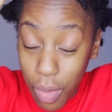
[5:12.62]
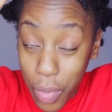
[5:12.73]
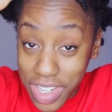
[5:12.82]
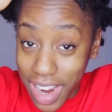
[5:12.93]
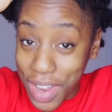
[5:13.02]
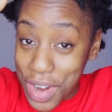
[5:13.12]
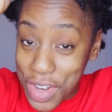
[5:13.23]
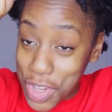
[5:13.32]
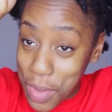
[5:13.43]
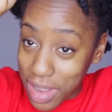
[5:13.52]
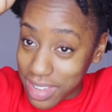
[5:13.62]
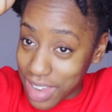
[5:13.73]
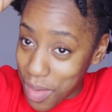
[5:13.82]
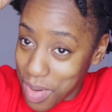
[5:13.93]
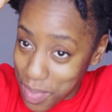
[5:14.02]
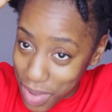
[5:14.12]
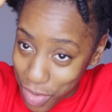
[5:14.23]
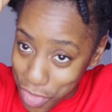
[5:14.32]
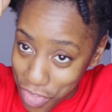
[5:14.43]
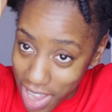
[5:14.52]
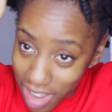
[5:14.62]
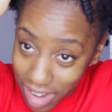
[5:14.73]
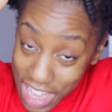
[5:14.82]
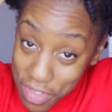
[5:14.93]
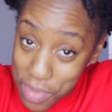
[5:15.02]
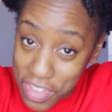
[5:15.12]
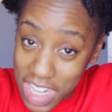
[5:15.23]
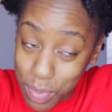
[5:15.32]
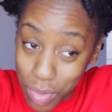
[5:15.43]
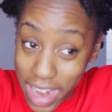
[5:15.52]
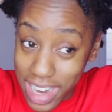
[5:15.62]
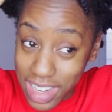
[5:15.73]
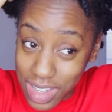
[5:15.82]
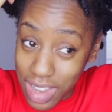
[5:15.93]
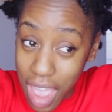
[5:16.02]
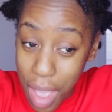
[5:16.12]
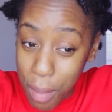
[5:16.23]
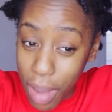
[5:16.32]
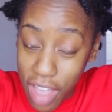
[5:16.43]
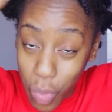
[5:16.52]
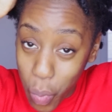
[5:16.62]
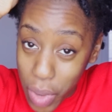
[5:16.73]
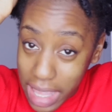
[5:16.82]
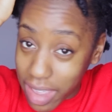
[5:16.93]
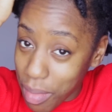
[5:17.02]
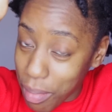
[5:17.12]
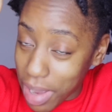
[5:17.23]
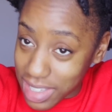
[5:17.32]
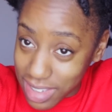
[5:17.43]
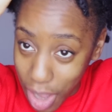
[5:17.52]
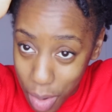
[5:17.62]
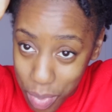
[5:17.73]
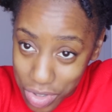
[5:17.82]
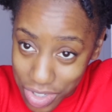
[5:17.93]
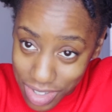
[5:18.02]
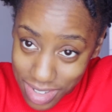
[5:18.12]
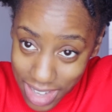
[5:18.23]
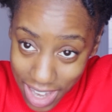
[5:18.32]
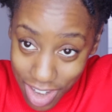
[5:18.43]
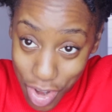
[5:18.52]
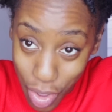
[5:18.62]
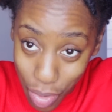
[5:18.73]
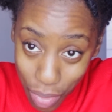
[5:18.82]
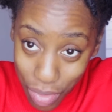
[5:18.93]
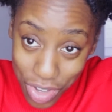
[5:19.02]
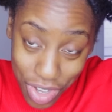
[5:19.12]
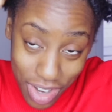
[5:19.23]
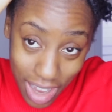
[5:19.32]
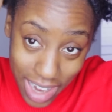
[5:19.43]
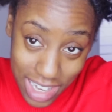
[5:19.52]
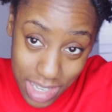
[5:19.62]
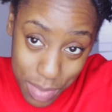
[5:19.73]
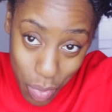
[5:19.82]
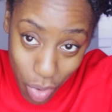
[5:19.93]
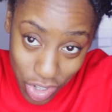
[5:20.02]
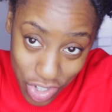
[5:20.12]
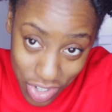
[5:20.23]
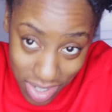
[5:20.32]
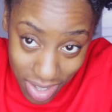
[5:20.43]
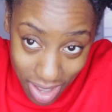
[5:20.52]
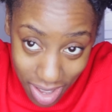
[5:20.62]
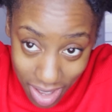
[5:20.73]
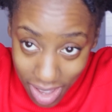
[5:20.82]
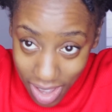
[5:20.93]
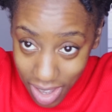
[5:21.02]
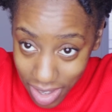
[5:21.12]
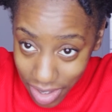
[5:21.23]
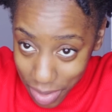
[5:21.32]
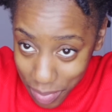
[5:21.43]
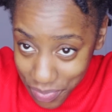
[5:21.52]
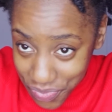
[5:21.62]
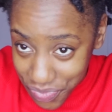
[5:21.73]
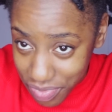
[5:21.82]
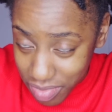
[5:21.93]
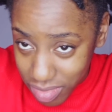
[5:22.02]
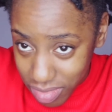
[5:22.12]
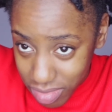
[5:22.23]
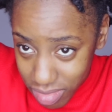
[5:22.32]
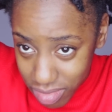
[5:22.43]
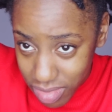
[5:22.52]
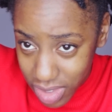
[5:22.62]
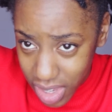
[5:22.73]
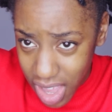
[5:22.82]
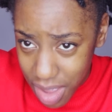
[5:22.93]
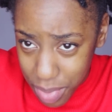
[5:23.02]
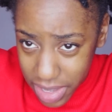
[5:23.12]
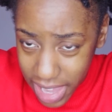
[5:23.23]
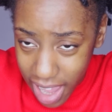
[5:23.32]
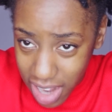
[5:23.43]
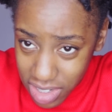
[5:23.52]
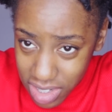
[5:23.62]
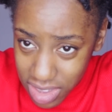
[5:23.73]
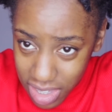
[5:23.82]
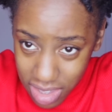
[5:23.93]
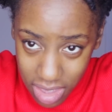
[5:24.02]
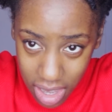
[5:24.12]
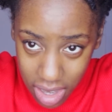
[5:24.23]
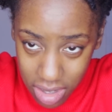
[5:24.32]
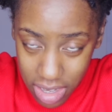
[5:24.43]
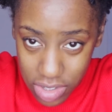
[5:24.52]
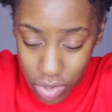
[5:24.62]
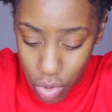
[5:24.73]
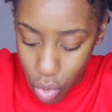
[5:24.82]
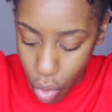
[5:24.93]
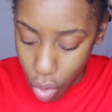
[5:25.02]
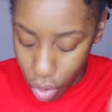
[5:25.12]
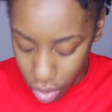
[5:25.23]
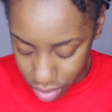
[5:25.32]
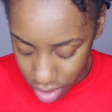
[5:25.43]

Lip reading: which I couldn't do. My scalp would be on fire. Even with these braids, by the week, my scalp was just saying, no, I need to be washed. But yeah, I just think that it's not